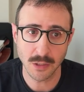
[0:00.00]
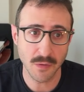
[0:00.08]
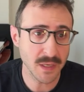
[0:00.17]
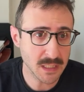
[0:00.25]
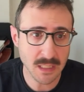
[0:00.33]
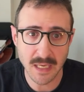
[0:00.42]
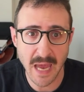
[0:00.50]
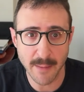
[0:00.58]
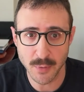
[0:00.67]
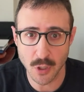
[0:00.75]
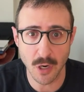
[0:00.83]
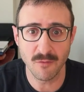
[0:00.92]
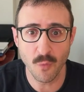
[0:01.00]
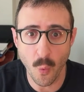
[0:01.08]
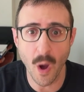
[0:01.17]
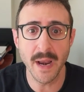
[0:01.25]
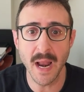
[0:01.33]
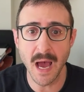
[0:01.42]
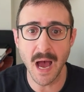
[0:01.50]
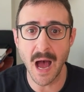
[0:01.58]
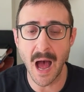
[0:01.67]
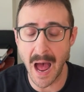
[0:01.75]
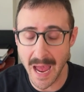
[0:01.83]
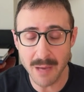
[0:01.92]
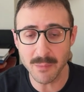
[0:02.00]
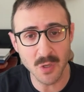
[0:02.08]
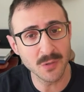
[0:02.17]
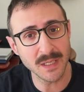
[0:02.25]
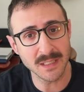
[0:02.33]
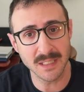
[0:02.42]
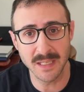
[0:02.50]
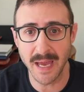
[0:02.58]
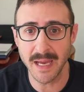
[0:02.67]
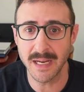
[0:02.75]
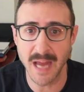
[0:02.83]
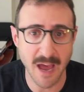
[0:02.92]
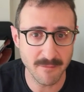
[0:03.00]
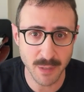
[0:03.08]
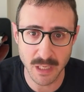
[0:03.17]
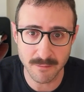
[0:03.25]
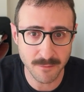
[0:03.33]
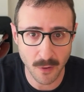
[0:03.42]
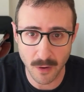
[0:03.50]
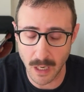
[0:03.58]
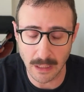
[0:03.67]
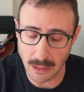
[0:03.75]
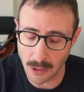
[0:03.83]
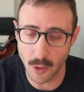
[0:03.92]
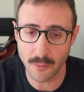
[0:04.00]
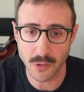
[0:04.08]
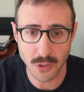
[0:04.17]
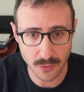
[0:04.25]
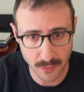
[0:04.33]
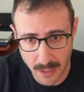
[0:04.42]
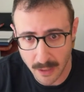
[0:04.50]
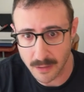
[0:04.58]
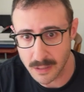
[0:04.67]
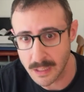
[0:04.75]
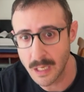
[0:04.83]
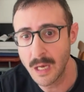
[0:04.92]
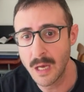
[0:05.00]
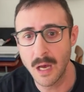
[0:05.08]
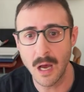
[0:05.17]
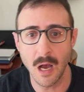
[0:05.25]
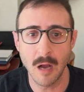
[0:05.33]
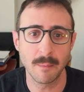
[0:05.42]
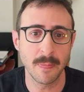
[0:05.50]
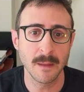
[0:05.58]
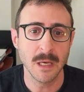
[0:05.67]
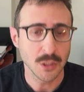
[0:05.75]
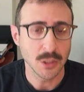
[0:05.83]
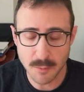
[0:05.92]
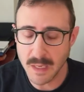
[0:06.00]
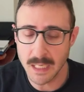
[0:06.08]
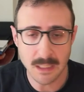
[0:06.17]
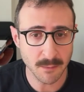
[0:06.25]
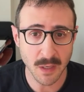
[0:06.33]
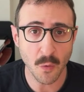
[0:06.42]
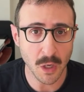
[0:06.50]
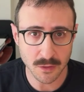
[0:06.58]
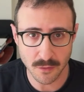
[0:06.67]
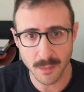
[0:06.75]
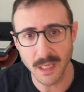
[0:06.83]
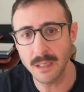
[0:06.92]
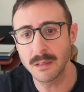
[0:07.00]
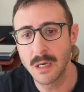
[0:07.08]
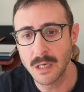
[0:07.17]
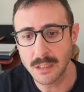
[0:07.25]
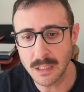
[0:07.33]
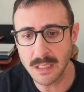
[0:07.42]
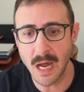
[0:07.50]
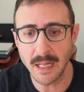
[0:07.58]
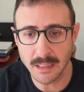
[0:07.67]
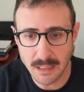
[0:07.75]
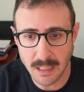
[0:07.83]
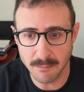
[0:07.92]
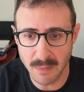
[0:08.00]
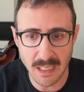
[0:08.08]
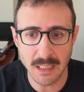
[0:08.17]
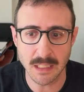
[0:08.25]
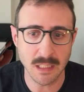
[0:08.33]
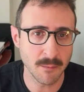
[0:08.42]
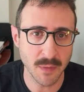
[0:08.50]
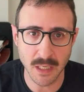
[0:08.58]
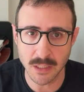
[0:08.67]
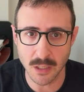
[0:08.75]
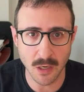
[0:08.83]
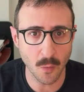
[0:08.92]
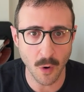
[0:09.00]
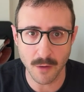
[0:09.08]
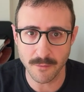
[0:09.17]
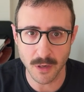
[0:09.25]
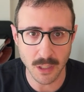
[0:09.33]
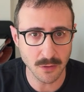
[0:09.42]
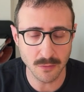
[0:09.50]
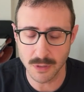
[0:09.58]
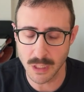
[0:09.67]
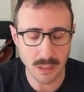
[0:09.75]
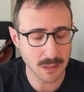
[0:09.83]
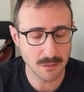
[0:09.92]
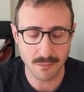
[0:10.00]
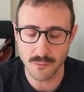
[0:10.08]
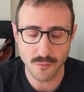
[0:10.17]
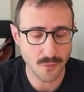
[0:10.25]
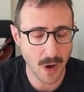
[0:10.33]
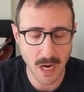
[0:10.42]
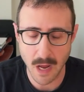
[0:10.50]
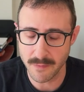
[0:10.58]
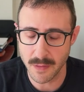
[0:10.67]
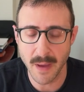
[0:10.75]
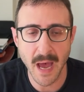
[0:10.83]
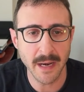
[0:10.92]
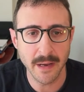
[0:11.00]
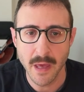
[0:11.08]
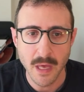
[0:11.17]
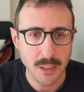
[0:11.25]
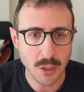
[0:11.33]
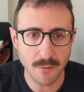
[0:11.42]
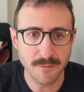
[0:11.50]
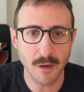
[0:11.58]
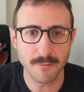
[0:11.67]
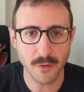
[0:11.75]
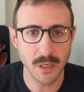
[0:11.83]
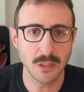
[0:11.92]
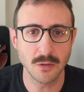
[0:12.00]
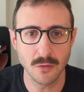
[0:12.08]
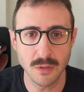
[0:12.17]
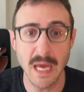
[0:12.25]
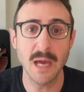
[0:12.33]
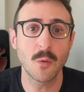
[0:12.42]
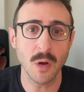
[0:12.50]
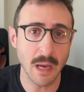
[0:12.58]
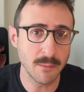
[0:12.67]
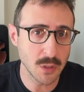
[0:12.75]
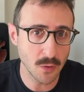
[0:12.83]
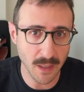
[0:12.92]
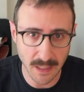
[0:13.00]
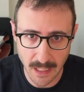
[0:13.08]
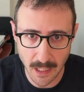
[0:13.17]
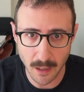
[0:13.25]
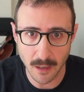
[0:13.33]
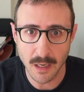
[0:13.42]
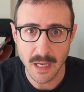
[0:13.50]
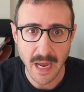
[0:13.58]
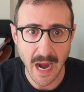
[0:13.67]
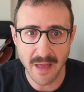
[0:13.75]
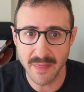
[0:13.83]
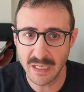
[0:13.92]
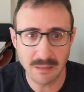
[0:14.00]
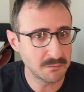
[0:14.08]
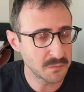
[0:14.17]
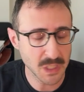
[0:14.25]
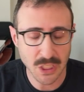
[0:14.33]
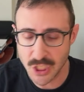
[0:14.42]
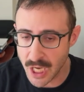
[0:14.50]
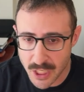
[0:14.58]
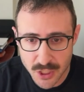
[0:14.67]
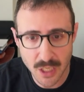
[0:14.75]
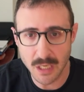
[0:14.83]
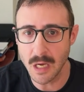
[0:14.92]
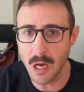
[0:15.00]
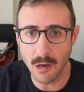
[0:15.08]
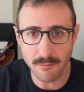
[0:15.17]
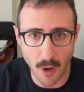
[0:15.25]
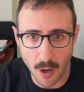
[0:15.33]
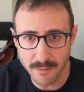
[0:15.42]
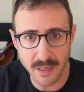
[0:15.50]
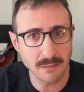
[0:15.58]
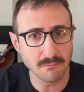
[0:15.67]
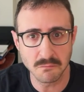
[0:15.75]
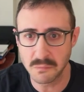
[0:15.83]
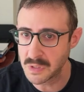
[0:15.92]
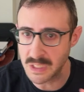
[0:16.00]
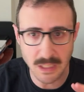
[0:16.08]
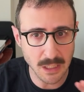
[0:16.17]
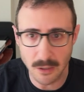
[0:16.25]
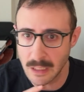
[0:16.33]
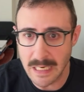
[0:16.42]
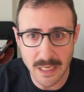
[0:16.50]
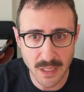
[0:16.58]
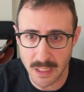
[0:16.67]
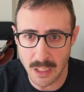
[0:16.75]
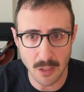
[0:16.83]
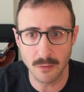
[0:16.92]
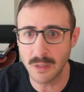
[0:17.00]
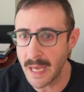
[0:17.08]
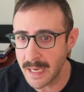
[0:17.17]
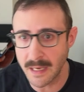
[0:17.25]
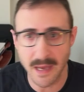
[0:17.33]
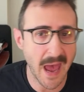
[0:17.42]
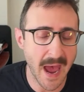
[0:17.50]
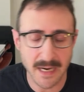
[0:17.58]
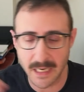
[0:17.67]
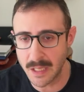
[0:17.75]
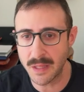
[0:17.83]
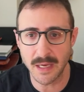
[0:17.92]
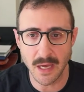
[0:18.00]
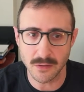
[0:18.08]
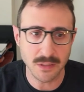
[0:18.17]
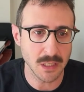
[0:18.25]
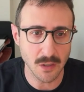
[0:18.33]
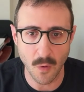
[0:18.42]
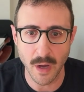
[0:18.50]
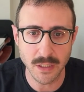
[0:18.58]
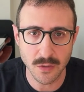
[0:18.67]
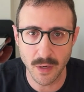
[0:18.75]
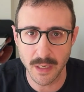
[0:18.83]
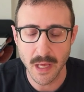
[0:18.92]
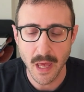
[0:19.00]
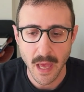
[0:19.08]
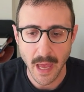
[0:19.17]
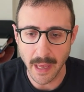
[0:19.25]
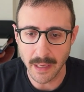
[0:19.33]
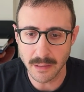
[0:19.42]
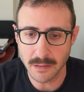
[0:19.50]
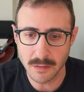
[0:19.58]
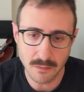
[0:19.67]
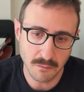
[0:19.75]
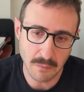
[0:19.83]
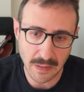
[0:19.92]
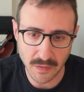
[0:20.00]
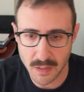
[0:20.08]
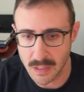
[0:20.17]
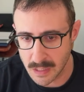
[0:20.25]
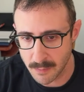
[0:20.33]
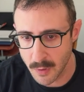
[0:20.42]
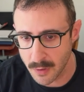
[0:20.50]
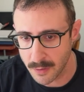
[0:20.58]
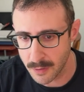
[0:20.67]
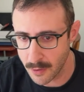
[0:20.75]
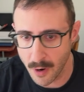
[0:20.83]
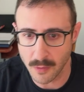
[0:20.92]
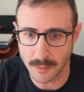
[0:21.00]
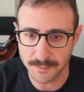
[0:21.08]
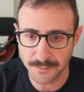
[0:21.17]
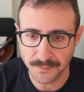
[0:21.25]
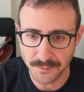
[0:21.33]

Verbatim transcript: so this is a capture of what I am using today and have been for a little over two years. Um, just because something works for me does not mean that something is going to work for you just right off the bat. So feel free to take what I'm doing here and then change it, evolve it, steal anything that you like, add anything else that you want to it, and make the system your own.